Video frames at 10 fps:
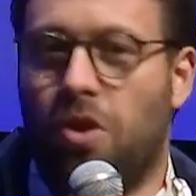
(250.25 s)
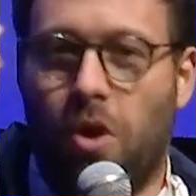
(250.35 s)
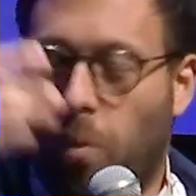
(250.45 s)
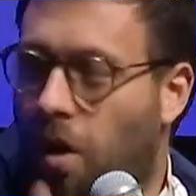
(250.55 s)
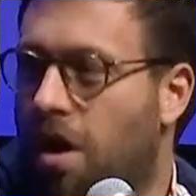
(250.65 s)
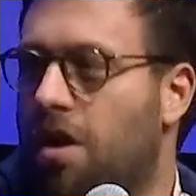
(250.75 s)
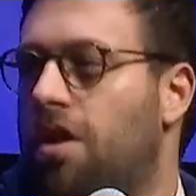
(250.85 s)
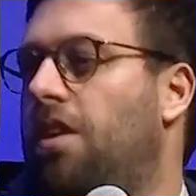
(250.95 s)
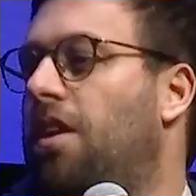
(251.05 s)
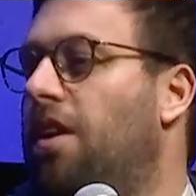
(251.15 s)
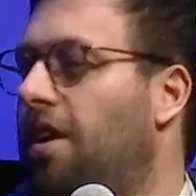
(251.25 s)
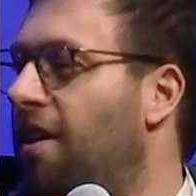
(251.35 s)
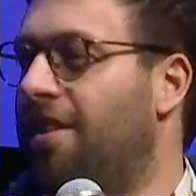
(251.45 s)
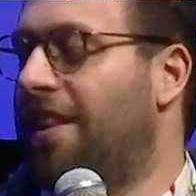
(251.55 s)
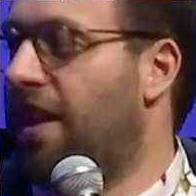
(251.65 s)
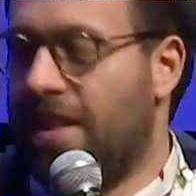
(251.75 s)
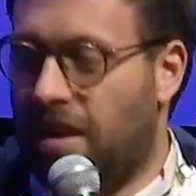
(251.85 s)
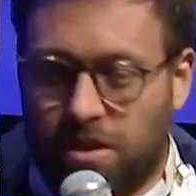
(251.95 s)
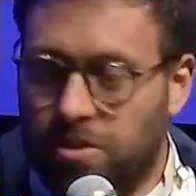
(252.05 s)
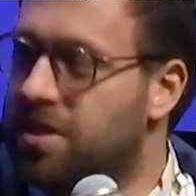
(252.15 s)
a war and
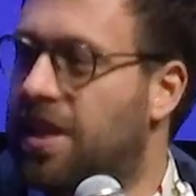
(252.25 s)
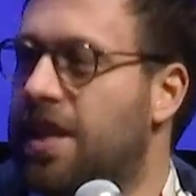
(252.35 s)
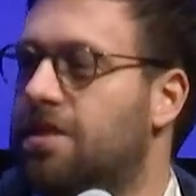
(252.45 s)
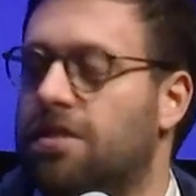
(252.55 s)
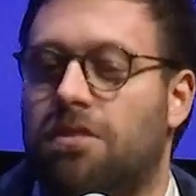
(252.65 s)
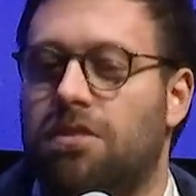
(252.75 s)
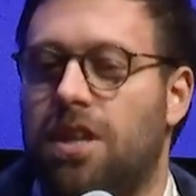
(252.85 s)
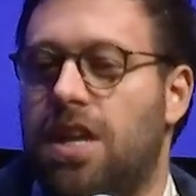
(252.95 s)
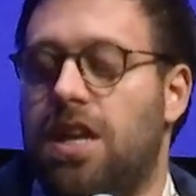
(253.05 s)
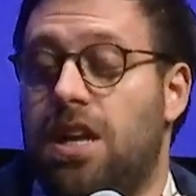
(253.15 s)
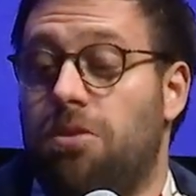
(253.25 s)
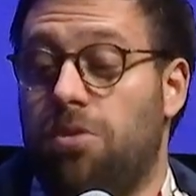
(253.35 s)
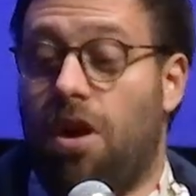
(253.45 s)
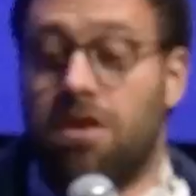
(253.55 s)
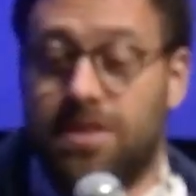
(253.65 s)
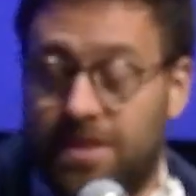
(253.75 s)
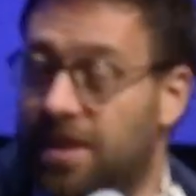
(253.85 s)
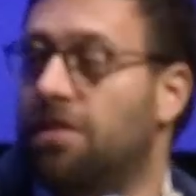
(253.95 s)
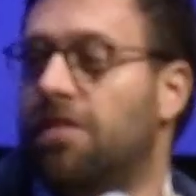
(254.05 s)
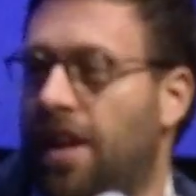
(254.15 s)
all those things, you know, we are
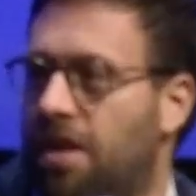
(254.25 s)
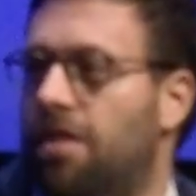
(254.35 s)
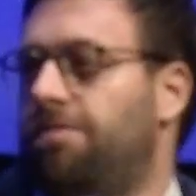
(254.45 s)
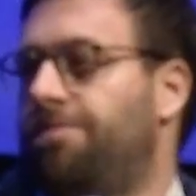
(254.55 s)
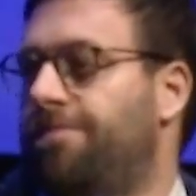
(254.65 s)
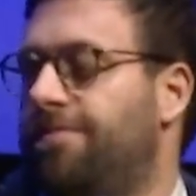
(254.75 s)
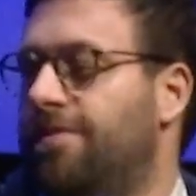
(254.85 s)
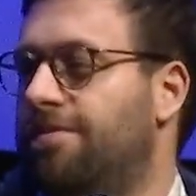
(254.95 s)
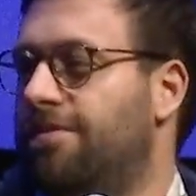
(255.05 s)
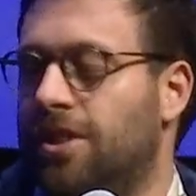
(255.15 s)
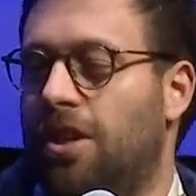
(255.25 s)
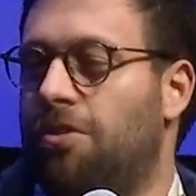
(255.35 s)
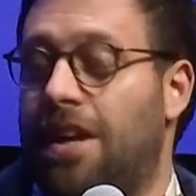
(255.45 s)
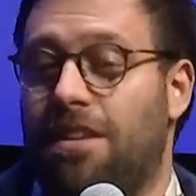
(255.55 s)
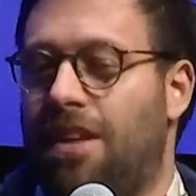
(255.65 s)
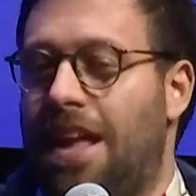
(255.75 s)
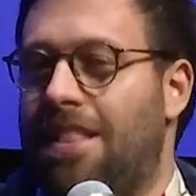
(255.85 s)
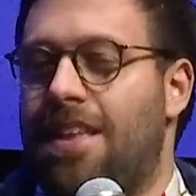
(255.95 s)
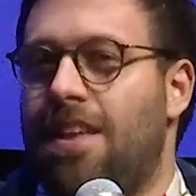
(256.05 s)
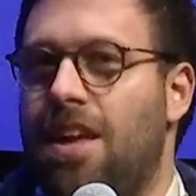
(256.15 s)
still there, you know, and
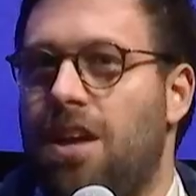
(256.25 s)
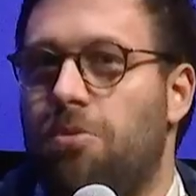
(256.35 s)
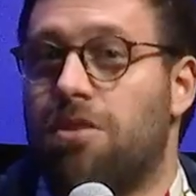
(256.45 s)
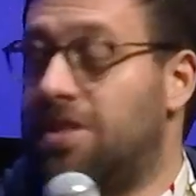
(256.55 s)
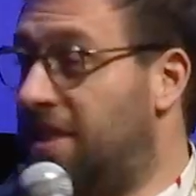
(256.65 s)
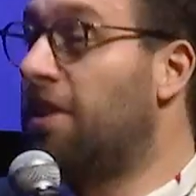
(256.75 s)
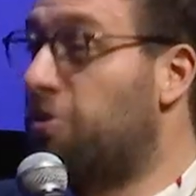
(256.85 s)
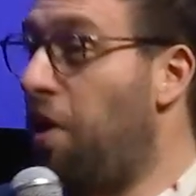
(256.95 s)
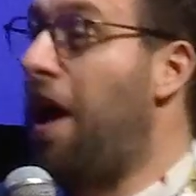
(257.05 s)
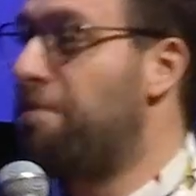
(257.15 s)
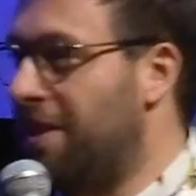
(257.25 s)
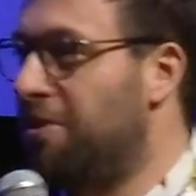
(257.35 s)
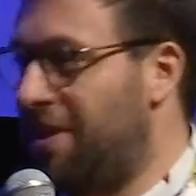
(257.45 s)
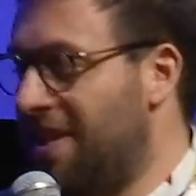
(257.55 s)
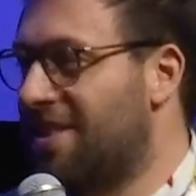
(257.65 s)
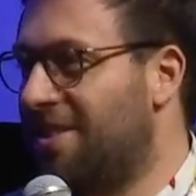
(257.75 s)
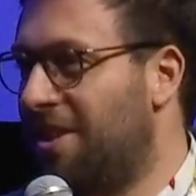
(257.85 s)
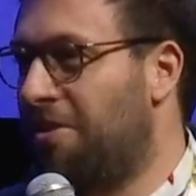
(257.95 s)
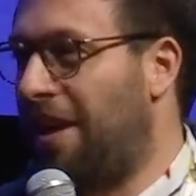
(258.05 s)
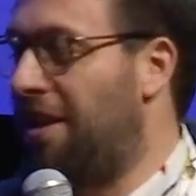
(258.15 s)
we are still trapped into this, you
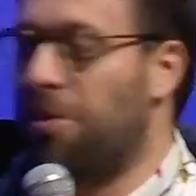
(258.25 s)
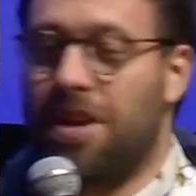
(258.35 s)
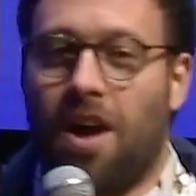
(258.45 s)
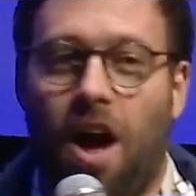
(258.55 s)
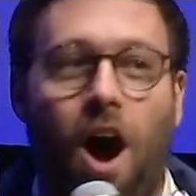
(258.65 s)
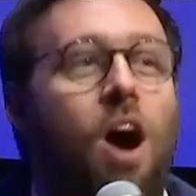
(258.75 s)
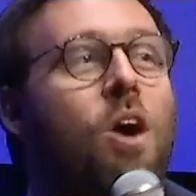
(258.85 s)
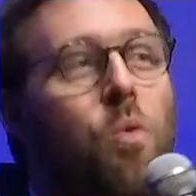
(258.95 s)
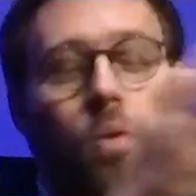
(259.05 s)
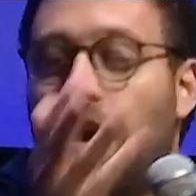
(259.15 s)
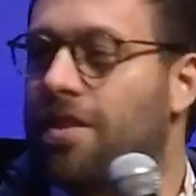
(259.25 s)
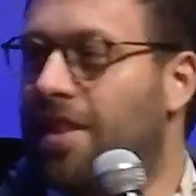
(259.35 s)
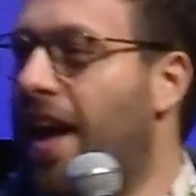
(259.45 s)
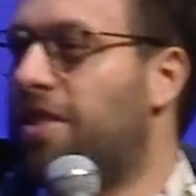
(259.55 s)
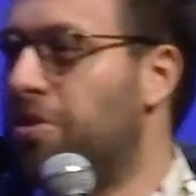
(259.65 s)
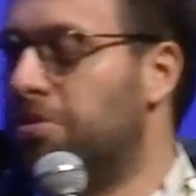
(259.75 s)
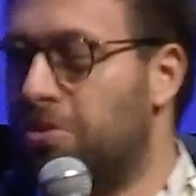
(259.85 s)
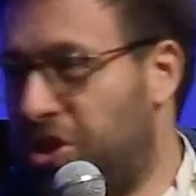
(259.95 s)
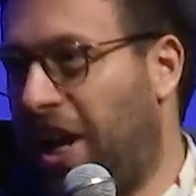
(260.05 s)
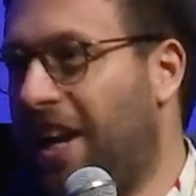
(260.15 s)
know, and we all want that
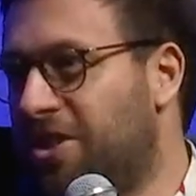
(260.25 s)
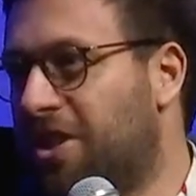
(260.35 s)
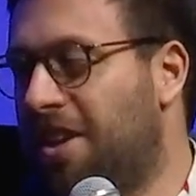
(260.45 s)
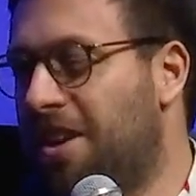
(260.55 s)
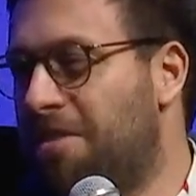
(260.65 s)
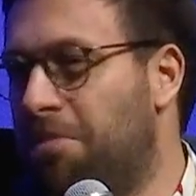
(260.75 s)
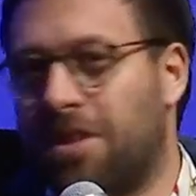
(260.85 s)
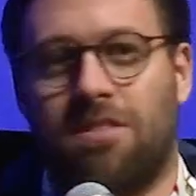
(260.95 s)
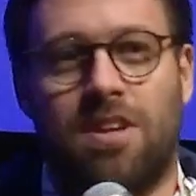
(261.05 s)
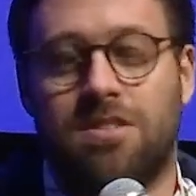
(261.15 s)
to change, but